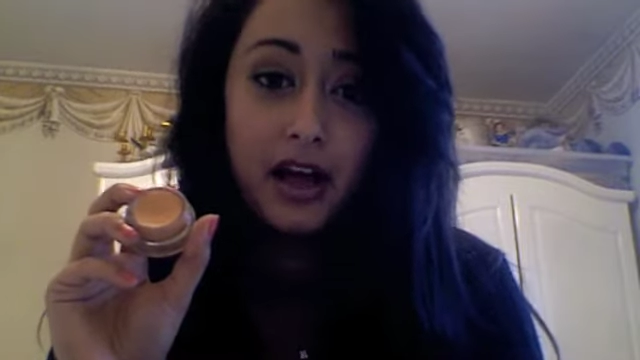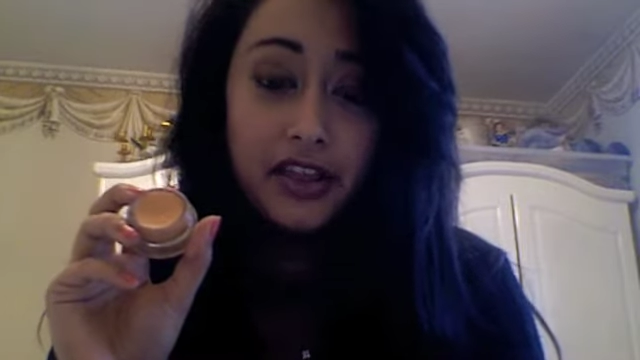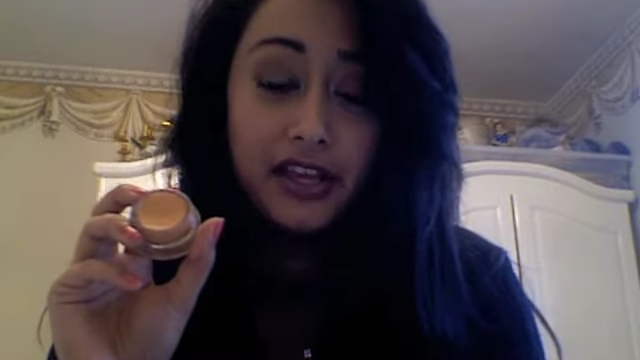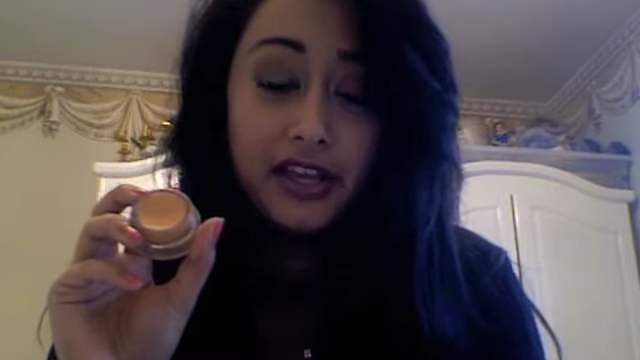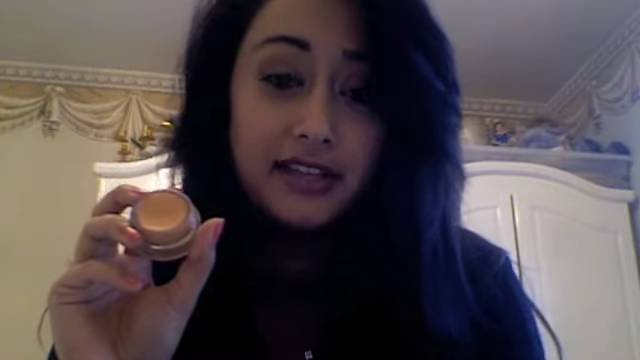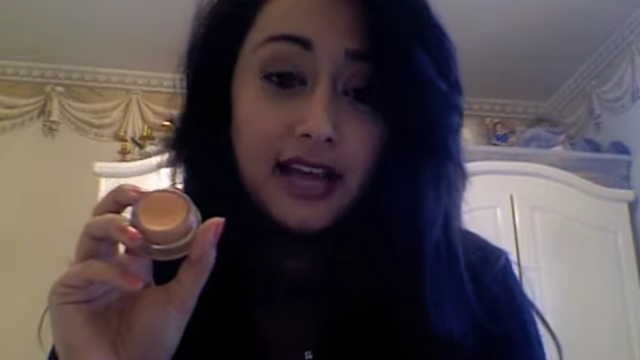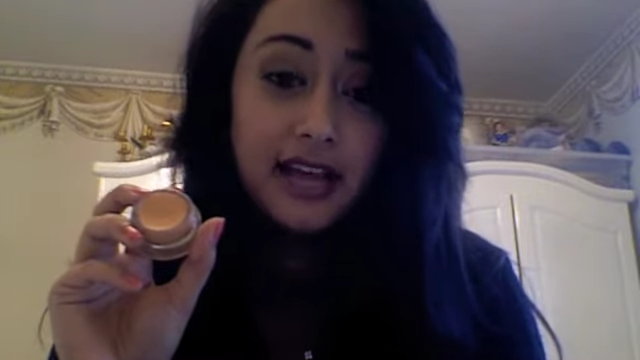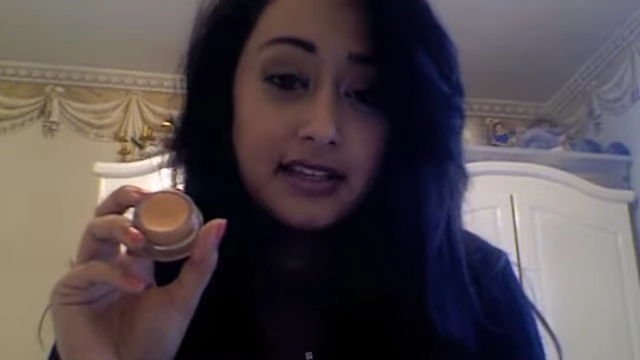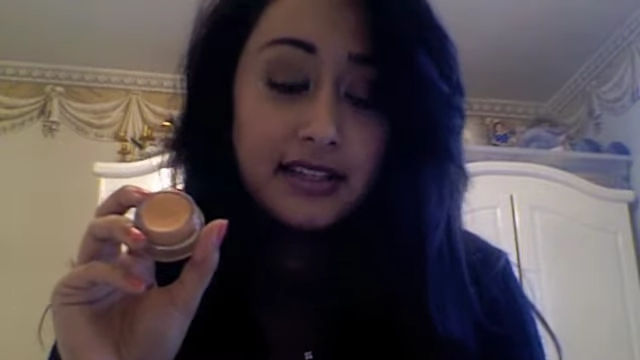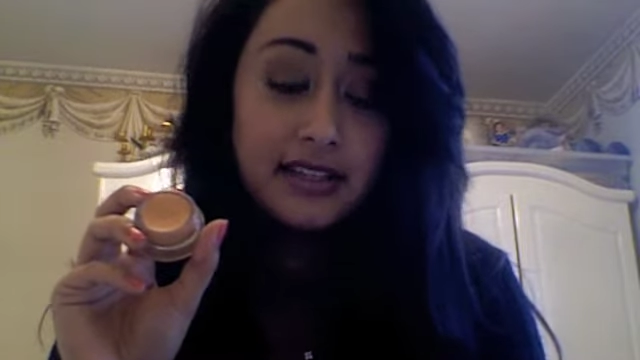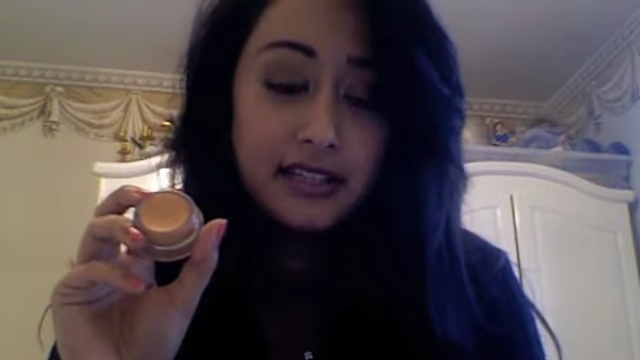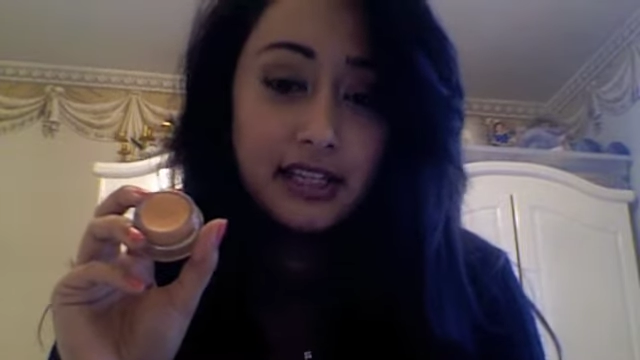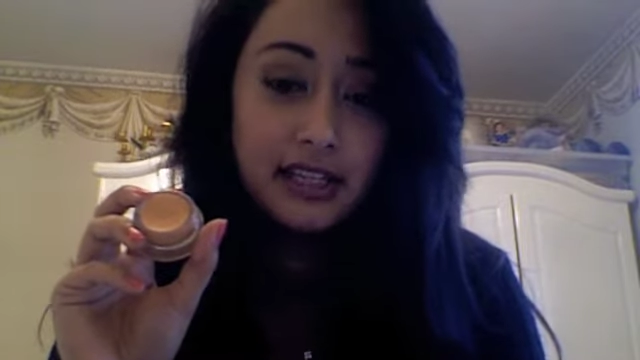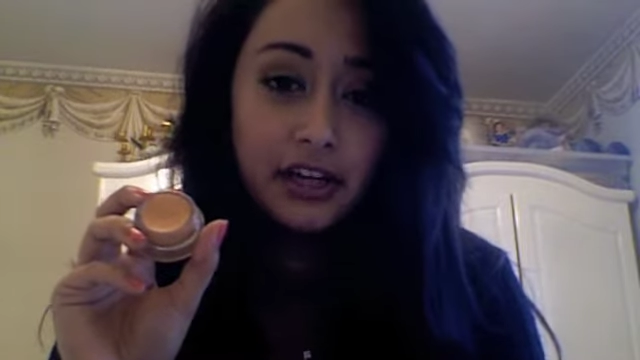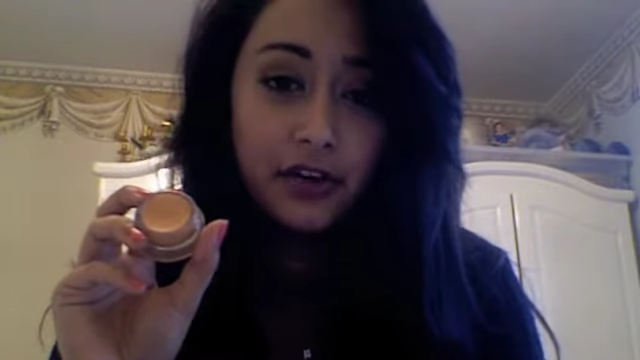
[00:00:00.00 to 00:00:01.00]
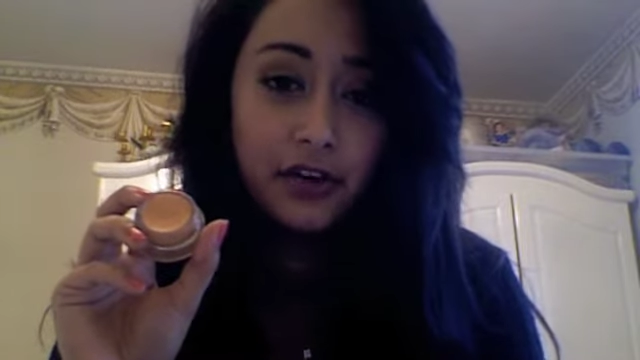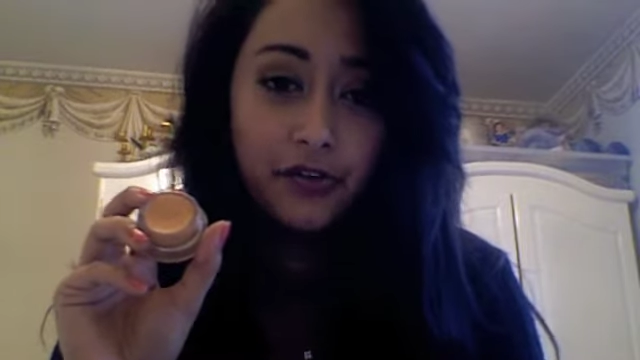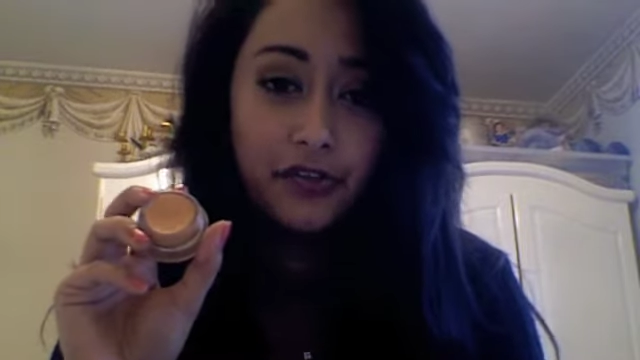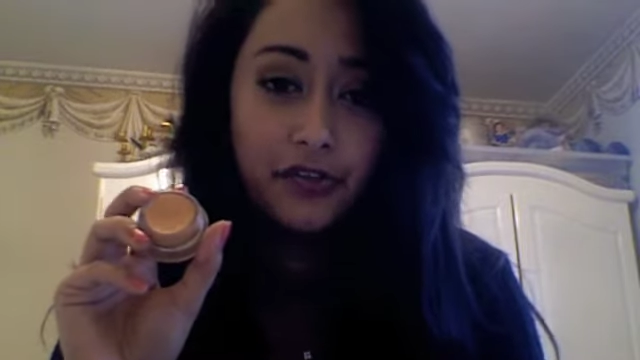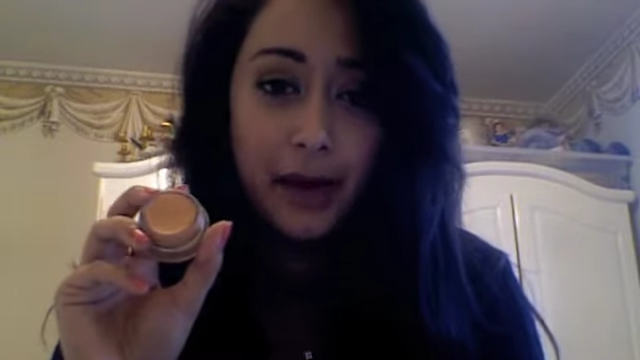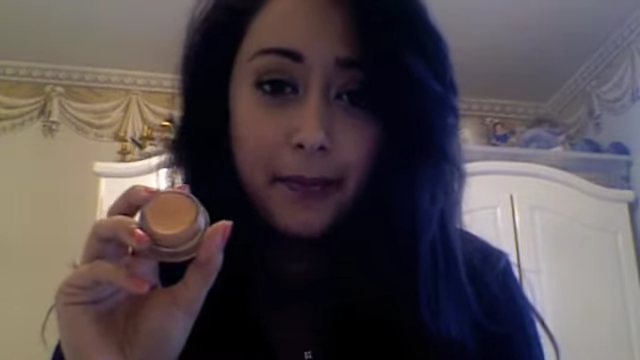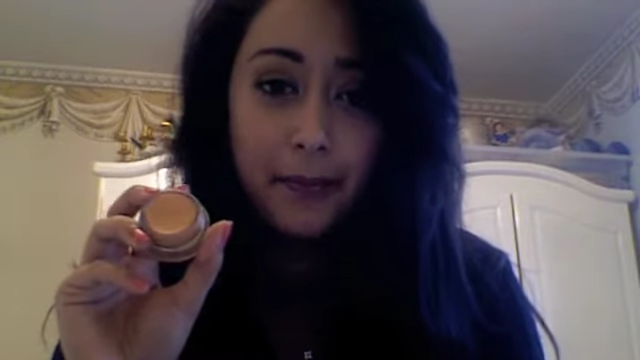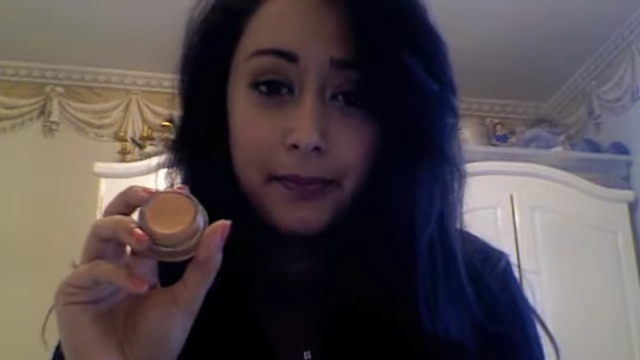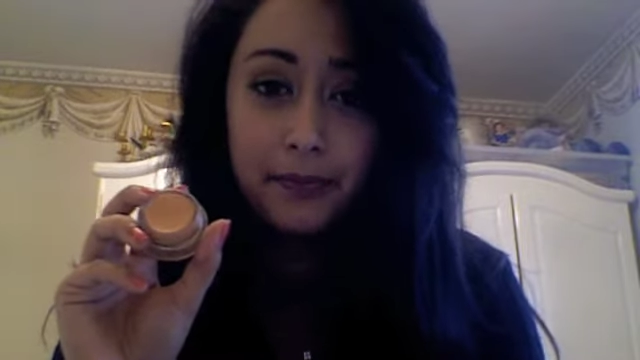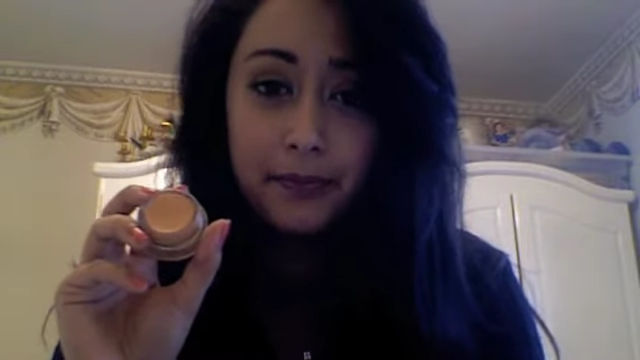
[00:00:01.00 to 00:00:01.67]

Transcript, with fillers: the intensity of that